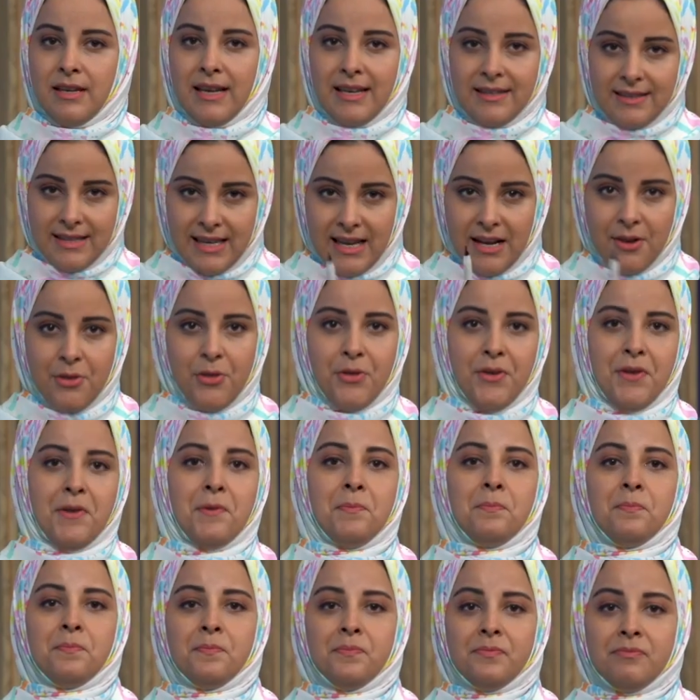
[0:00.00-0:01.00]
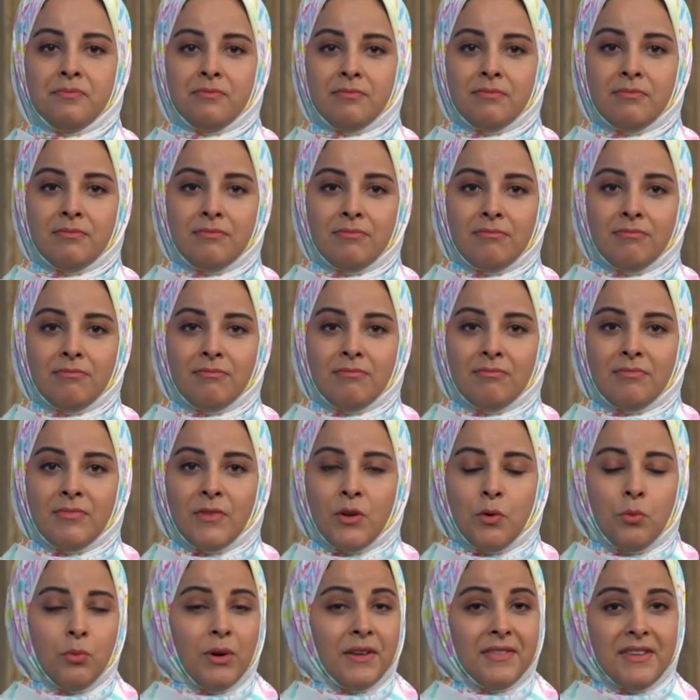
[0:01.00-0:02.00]
and healthy.
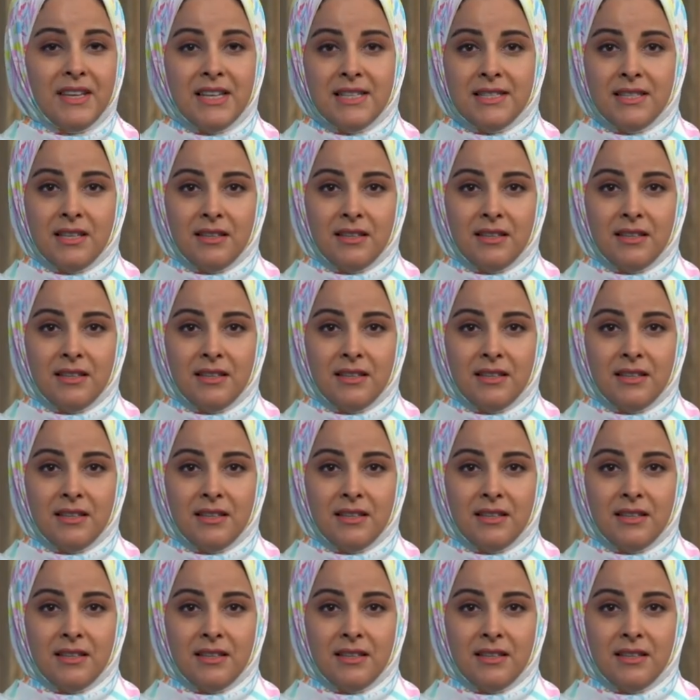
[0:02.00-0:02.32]
What is